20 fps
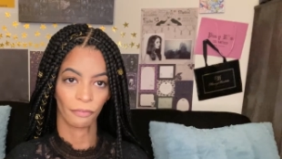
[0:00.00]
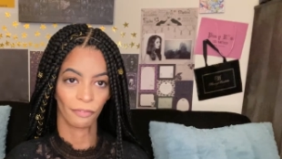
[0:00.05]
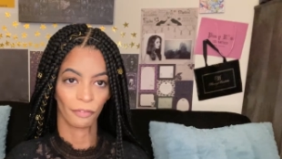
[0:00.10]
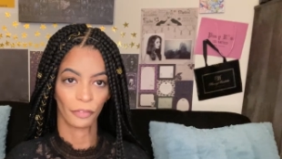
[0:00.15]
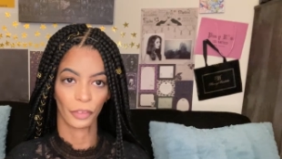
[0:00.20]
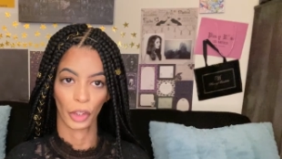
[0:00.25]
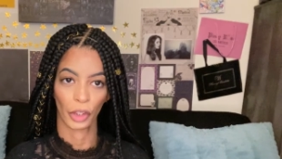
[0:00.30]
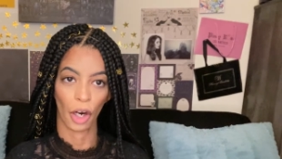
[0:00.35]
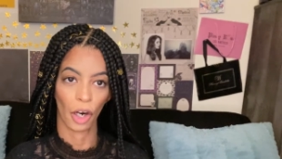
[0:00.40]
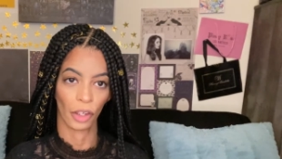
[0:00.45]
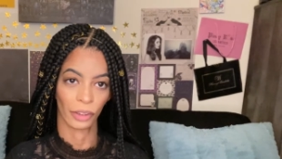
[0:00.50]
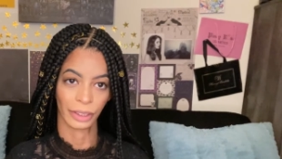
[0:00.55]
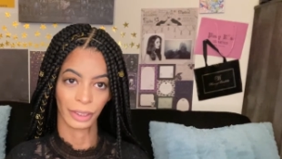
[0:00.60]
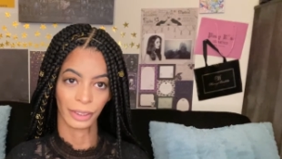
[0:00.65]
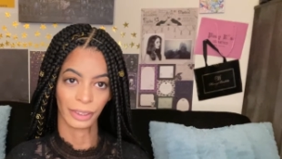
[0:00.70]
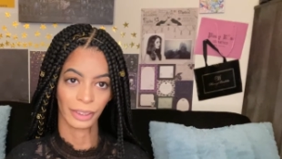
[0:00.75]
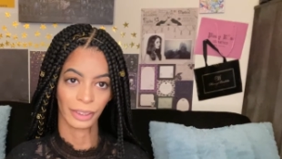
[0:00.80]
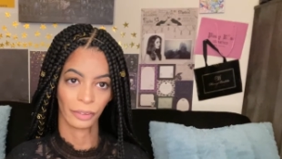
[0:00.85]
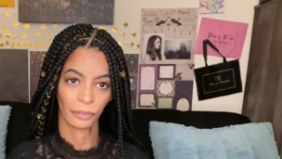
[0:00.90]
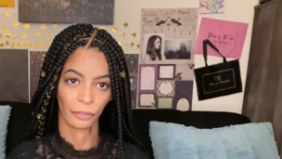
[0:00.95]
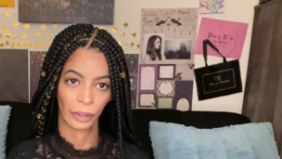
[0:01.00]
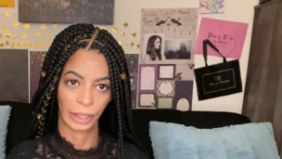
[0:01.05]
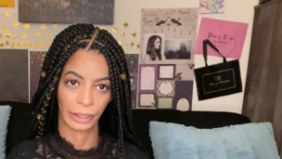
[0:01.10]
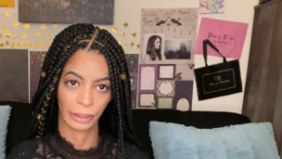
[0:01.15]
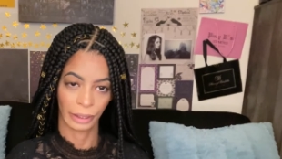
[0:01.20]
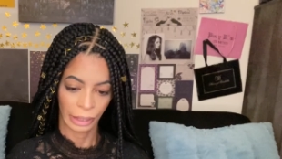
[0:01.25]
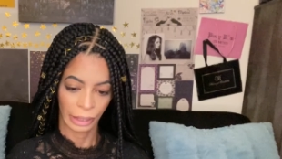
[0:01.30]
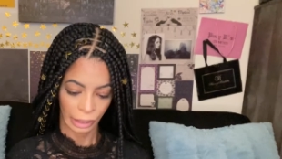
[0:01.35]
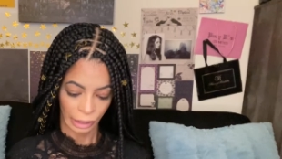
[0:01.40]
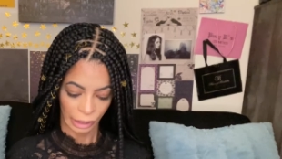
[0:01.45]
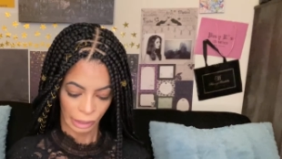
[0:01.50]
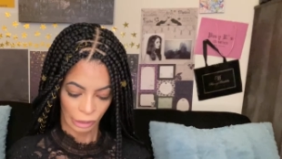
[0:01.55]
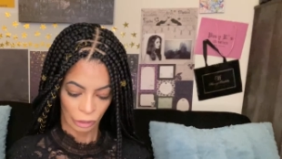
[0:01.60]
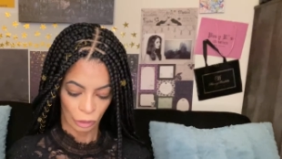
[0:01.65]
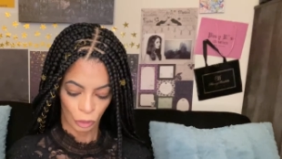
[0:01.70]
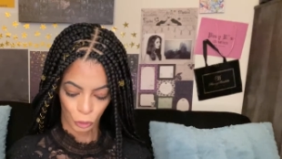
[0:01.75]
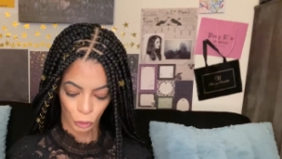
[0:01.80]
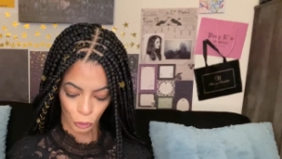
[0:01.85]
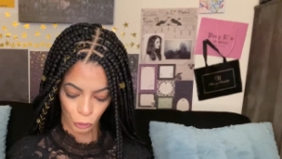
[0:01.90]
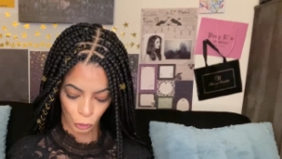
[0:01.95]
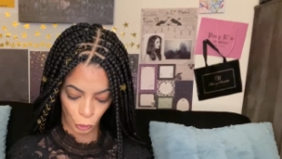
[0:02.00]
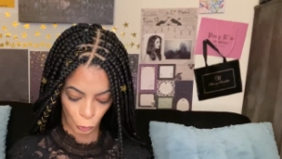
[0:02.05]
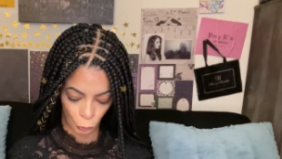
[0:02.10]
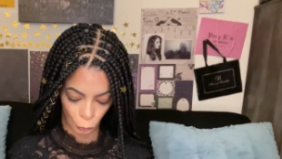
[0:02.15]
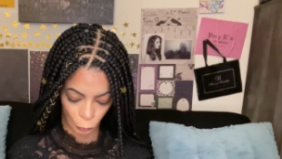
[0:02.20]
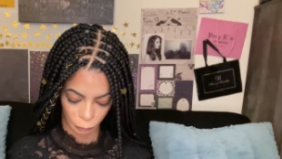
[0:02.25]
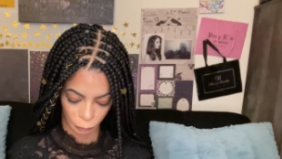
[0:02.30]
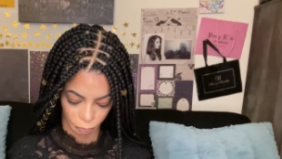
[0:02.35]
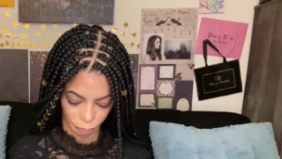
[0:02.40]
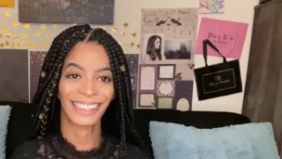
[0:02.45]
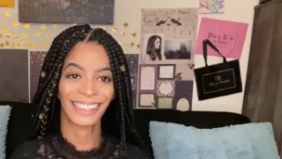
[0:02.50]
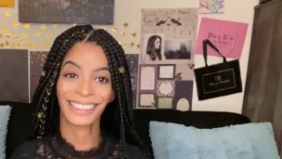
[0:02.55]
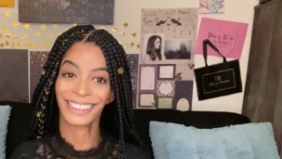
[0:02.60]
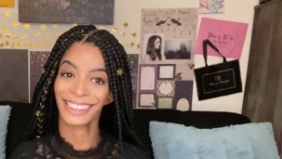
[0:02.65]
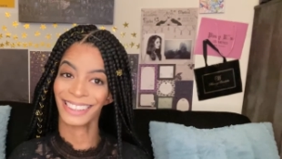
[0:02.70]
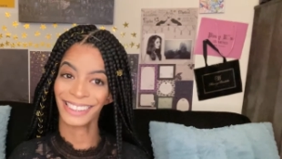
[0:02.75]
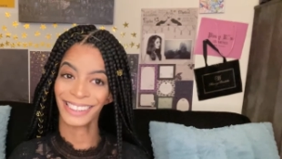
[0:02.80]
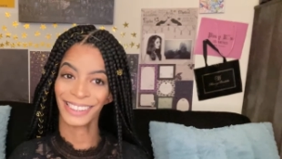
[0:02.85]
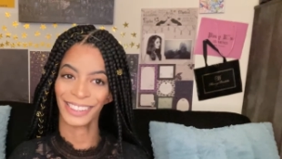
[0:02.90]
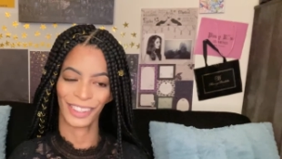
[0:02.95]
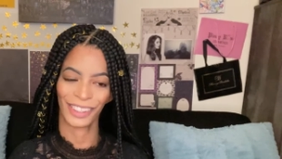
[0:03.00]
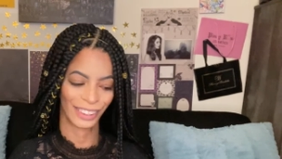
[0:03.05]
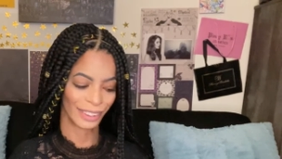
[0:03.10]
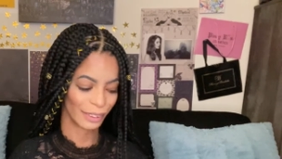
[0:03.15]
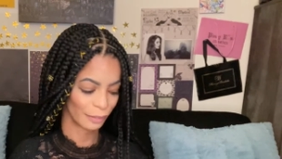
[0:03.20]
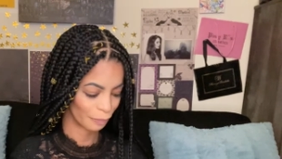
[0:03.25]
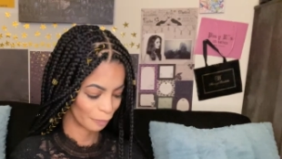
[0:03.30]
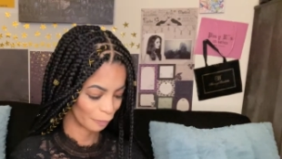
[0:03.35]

for artists, right? So let's get started.